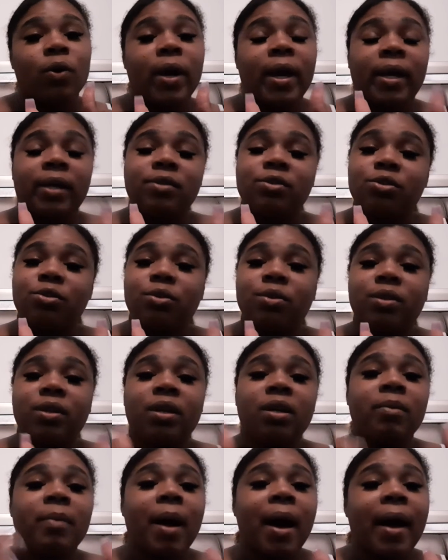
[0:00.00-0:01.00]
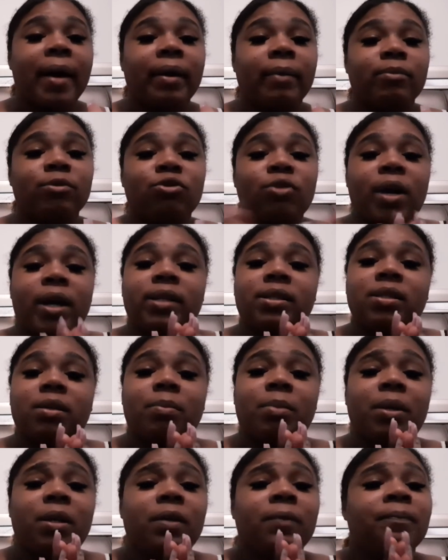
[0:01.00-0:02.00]
answer them. I am trying to
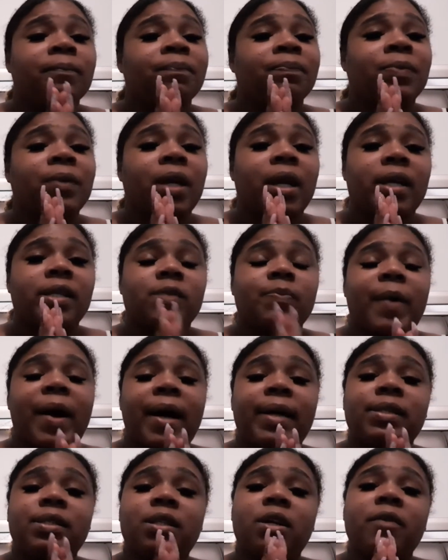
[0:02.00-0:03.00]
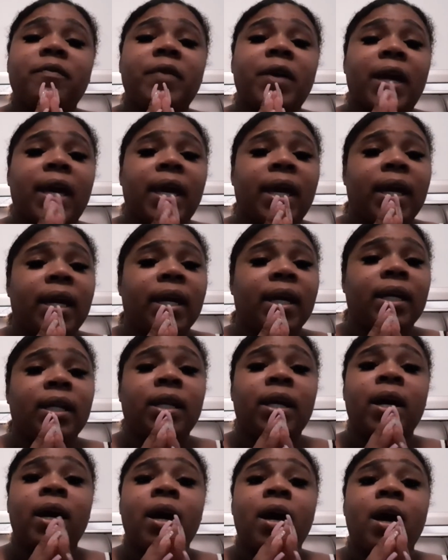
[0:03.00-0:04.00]
be as positive
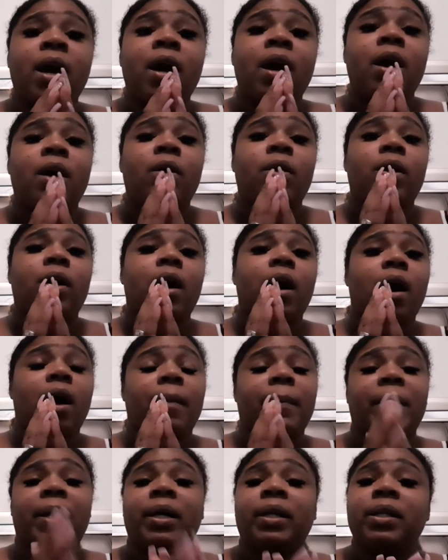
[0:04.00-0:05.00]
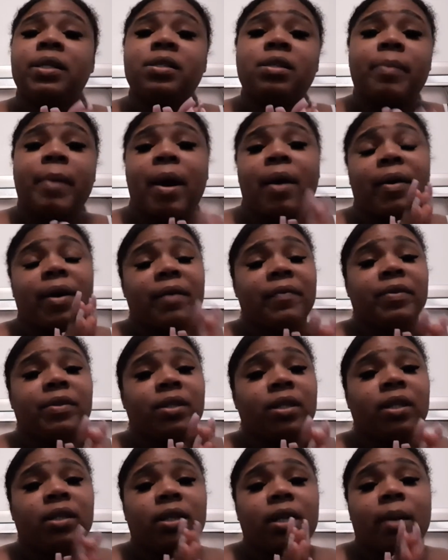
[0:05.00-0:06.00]
and honest about
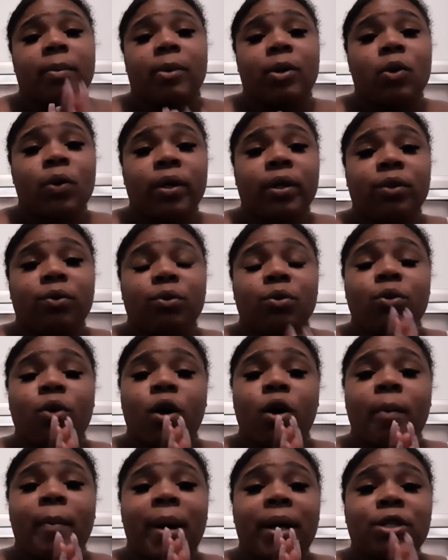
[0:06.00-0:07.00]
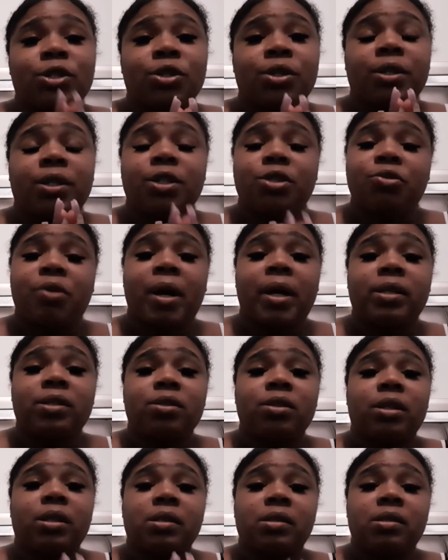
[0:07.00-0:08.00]
everything that I'm going through on my journey trying
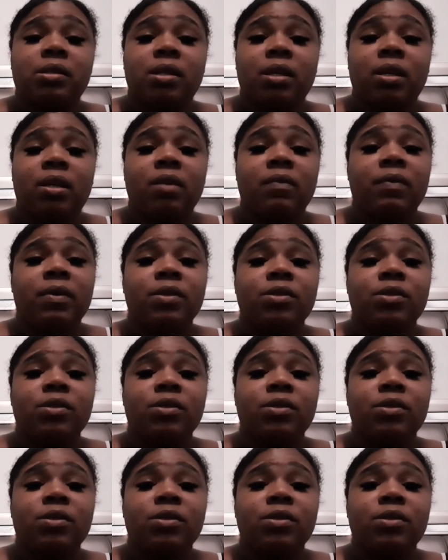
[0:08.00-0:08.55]
to conceive.